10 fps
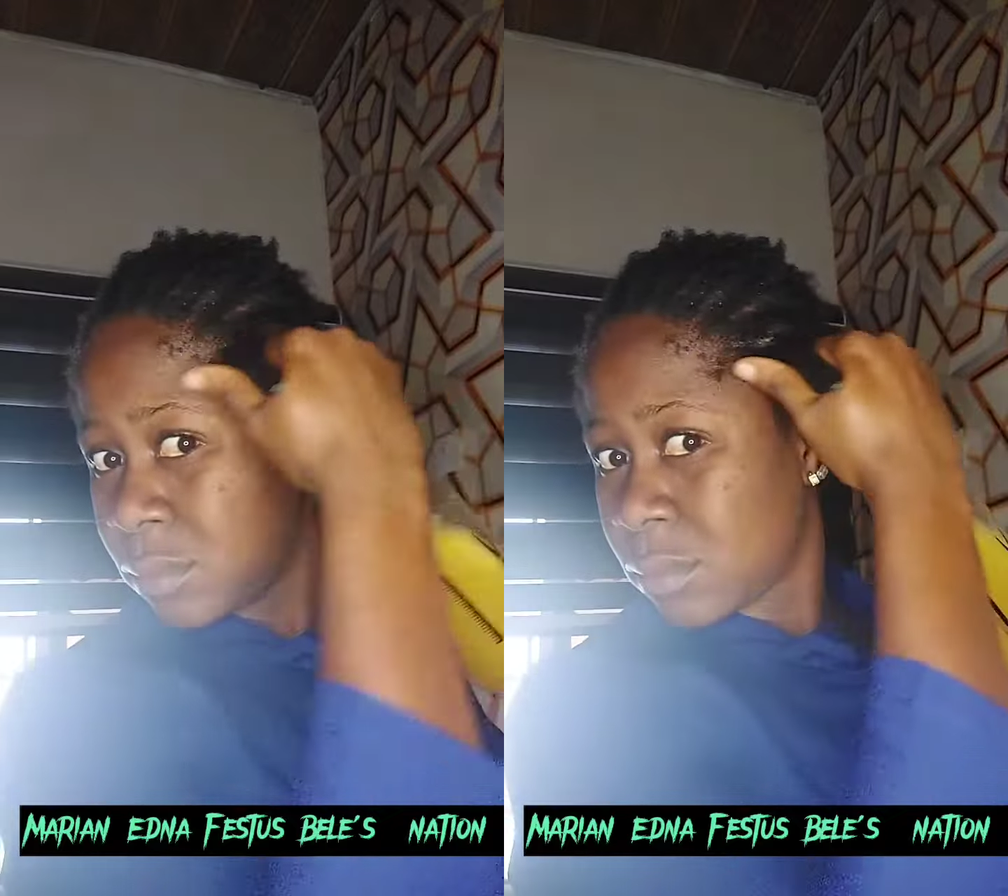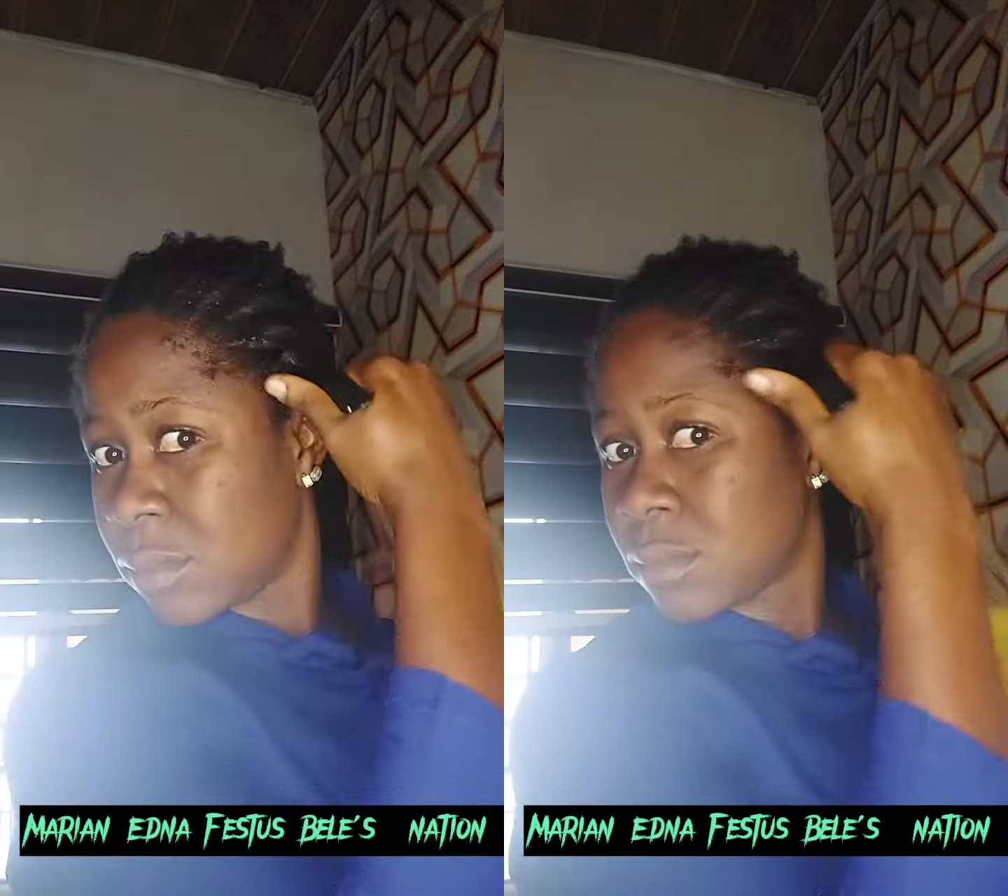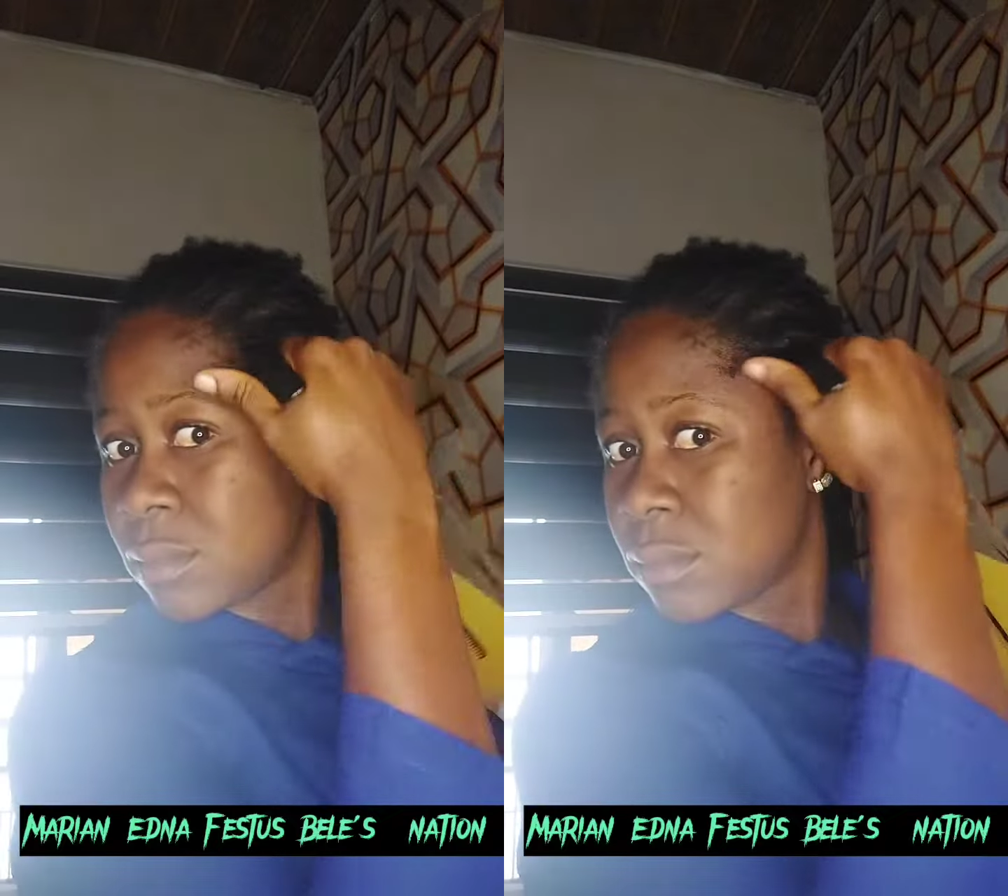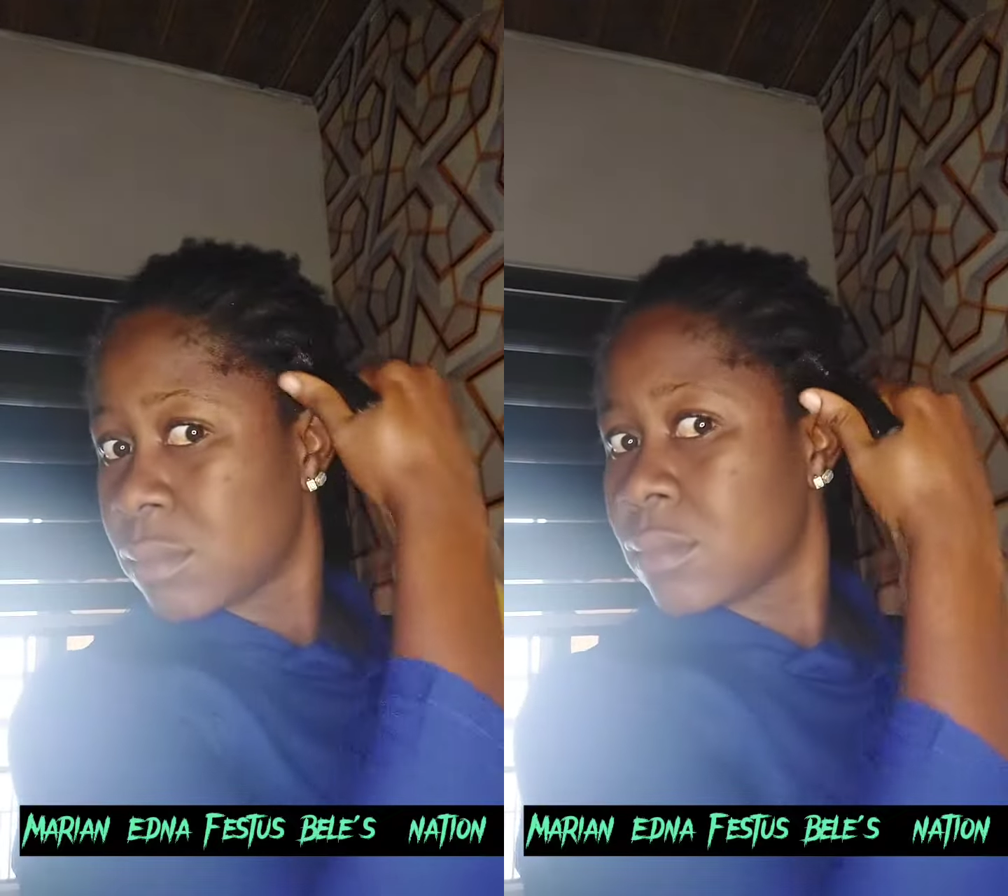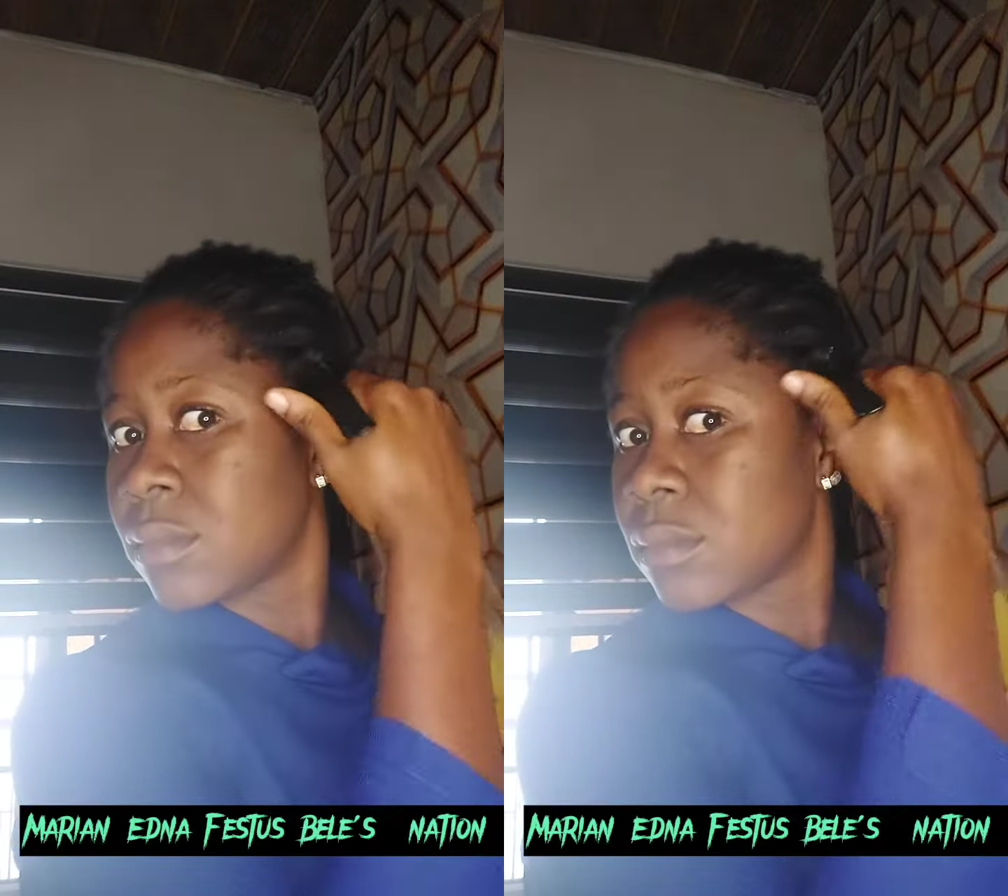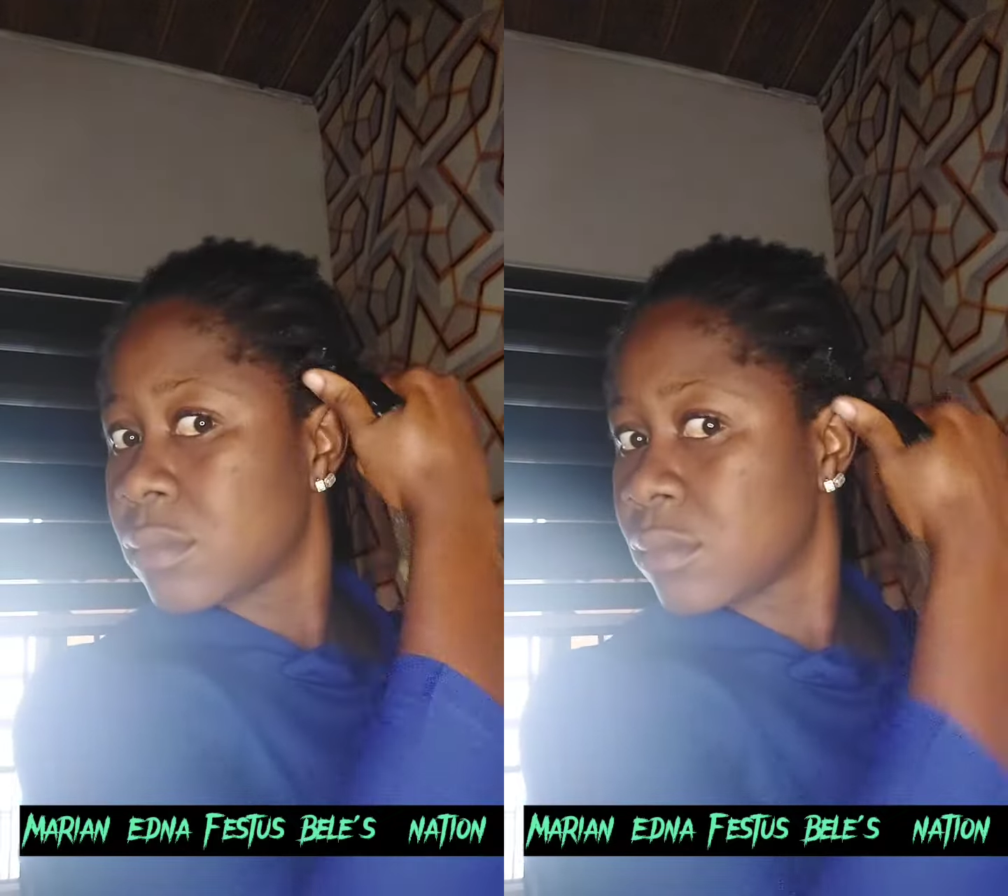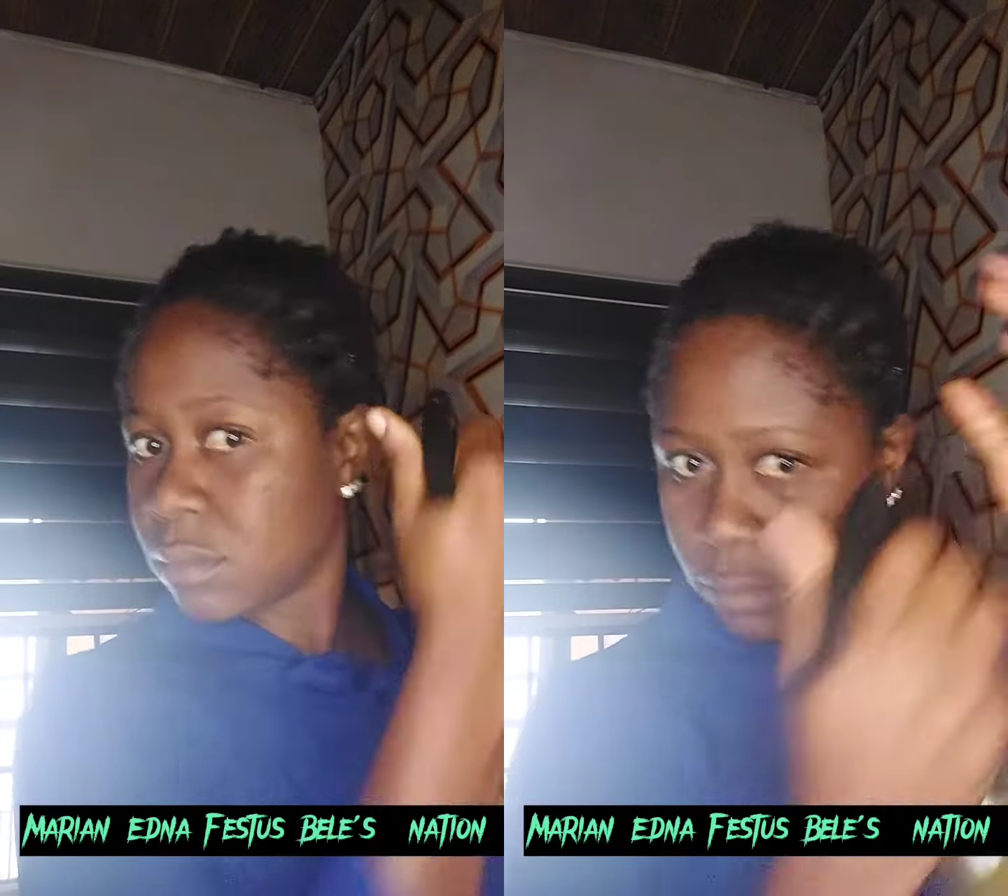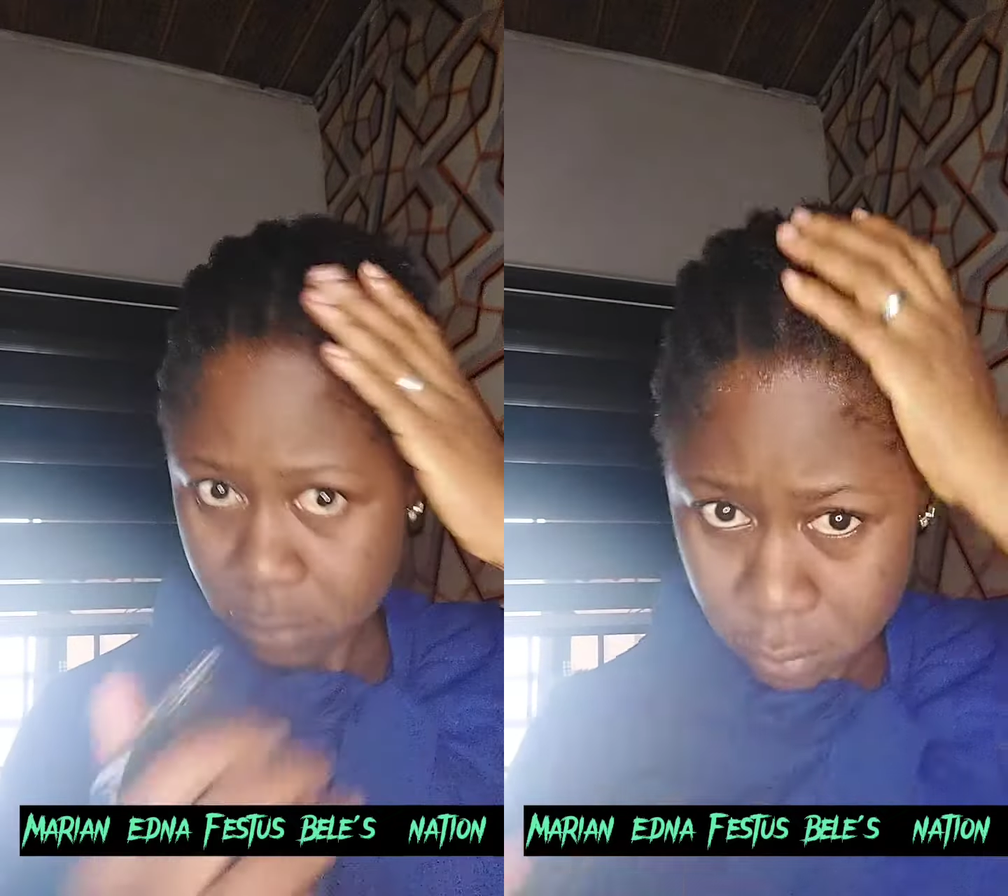with your hair,
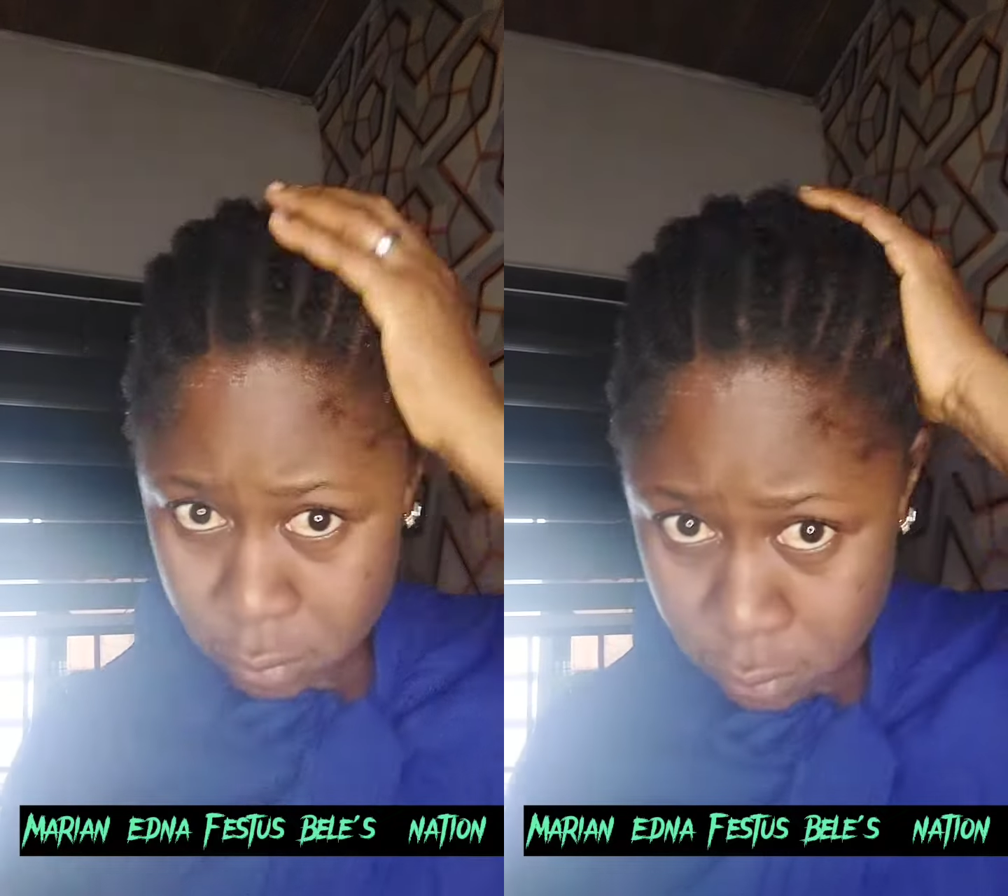hair